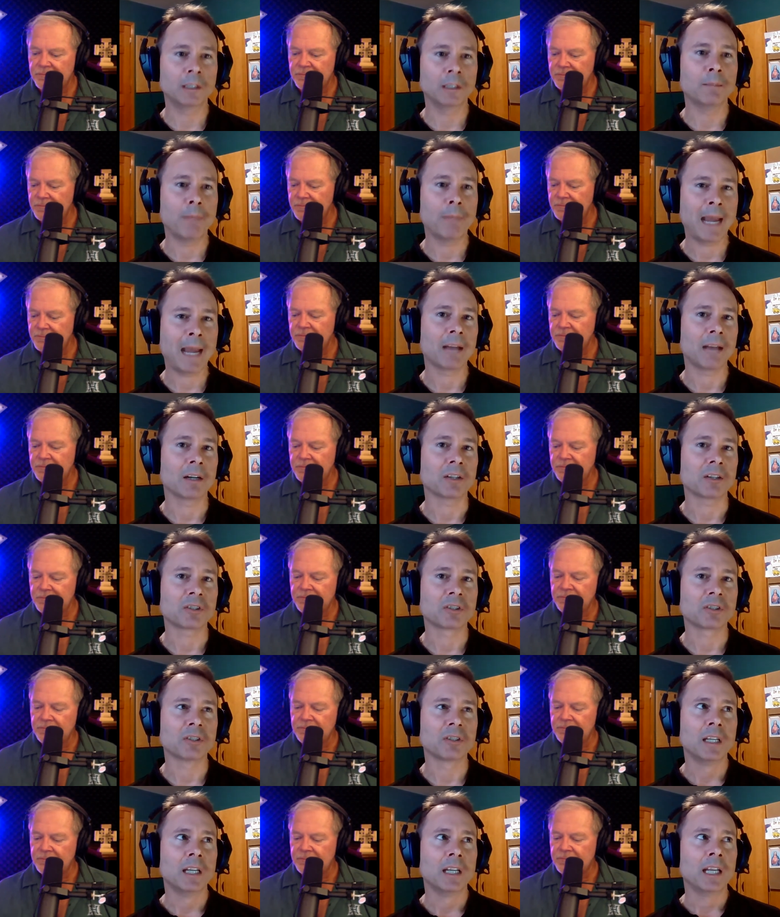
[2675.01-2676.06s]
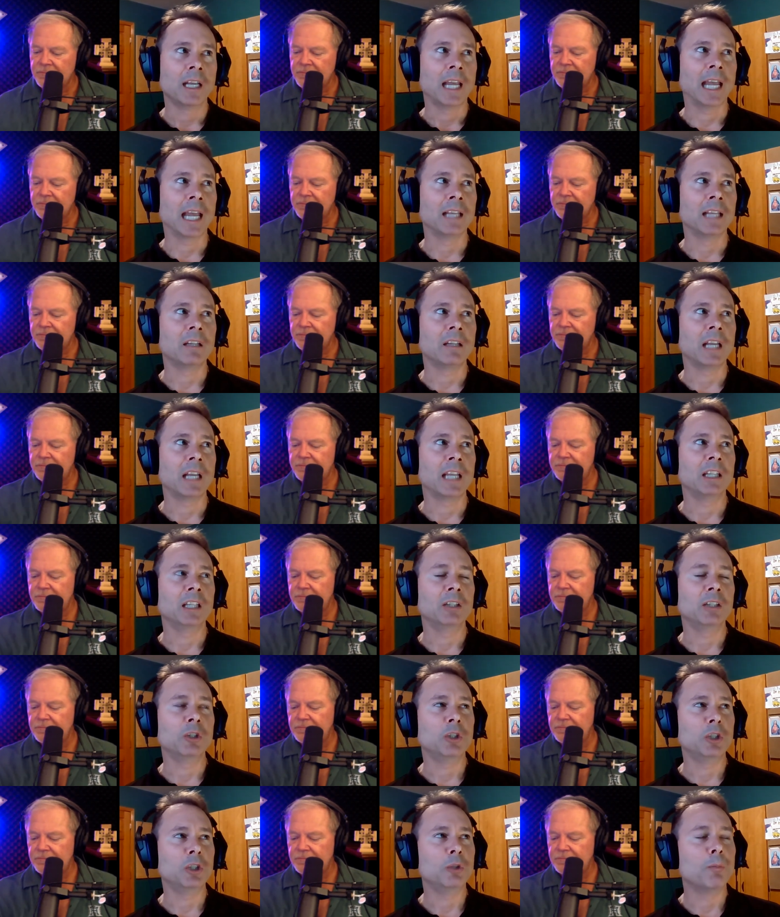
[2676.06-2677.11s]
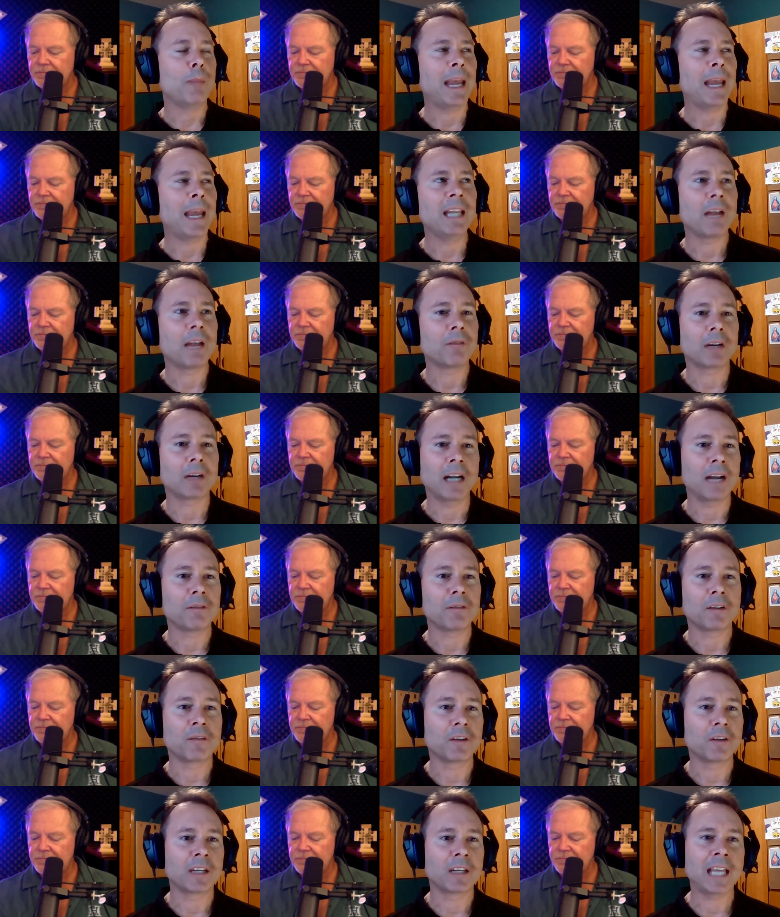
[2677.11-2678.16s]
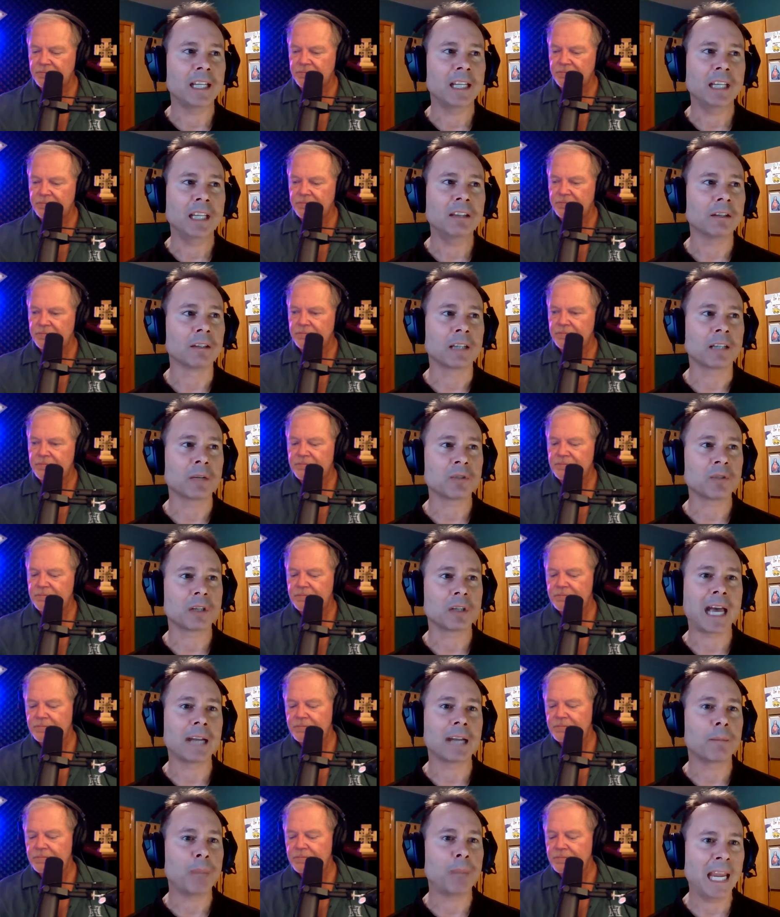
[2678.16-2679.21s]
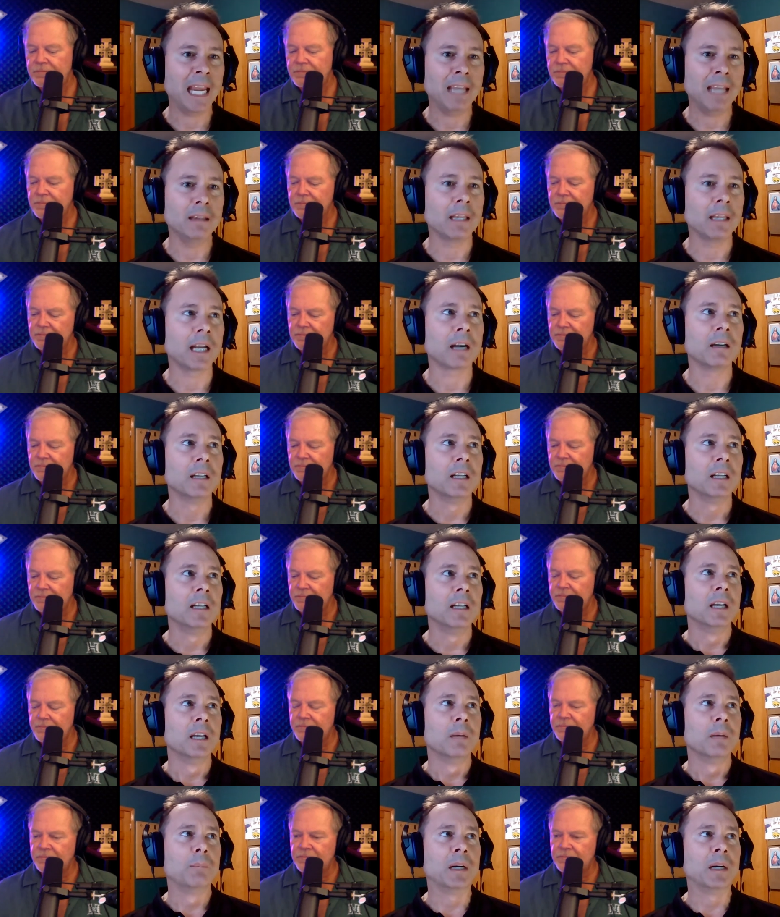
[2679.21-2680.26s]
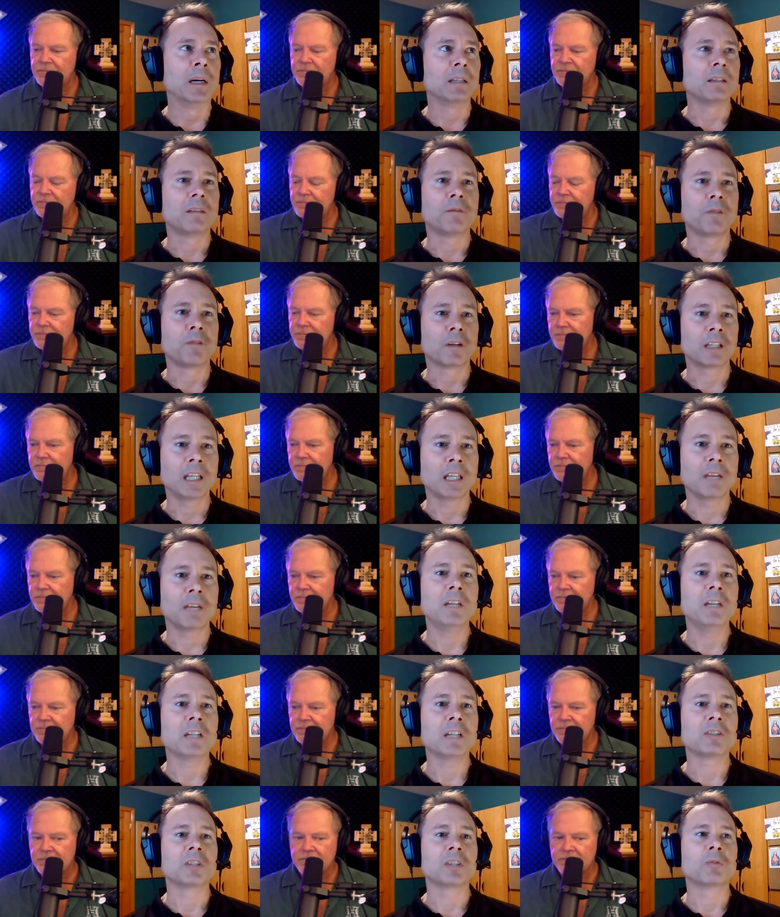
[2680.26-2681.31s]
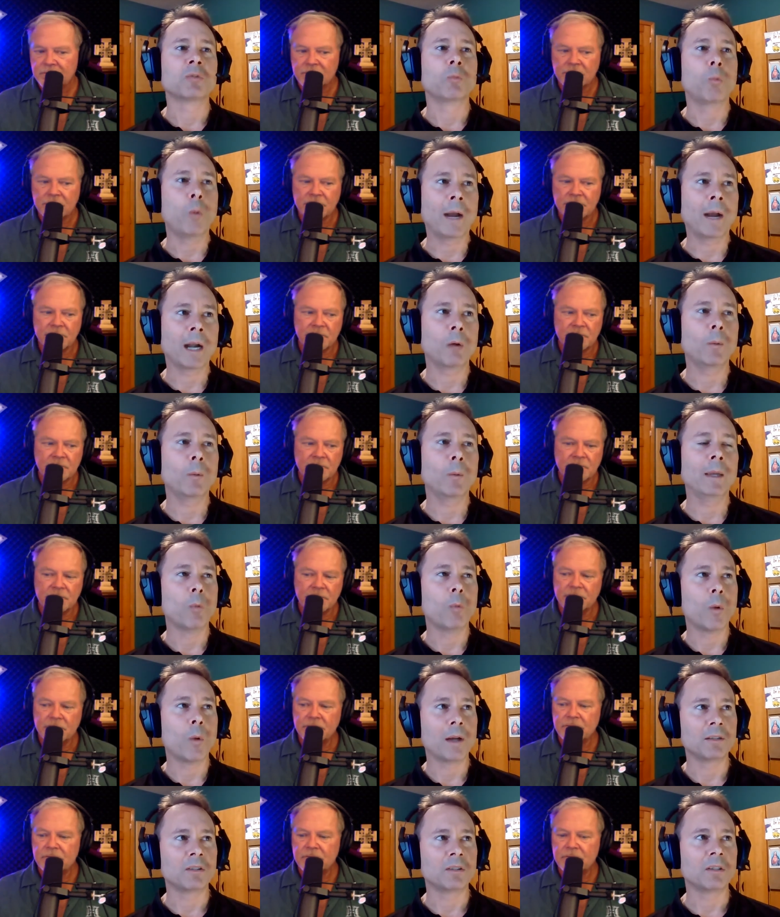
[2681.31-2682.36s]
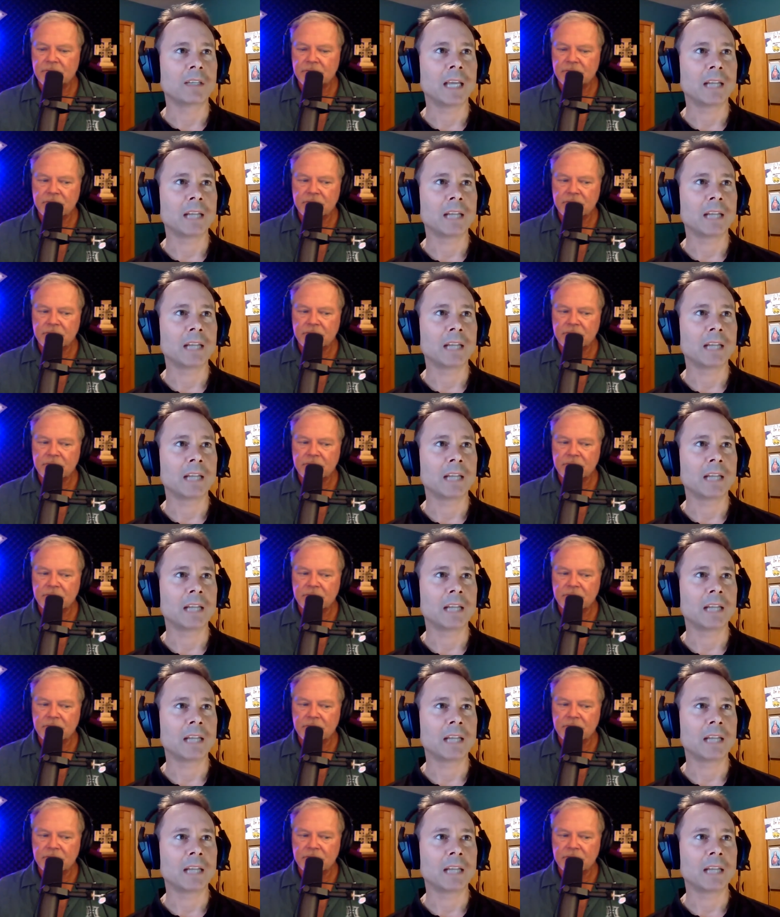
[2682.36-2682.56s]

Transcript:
Speaker 1: matters. And uh, you may never ever forget either. There's a lot of pain there, mm-hmm. but forgiveness is where we want to get